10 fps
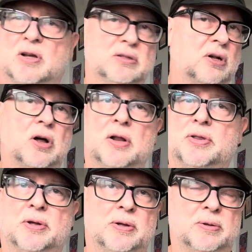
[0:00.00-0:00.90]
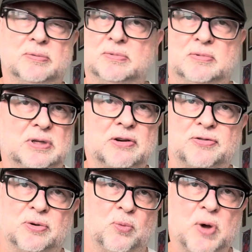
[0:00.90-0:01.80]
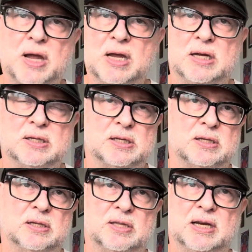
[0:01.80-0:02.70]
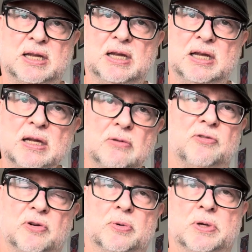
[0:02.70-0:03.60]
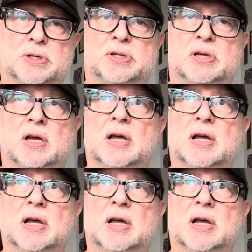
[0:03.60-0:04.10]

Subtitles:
all the different ways that he influenced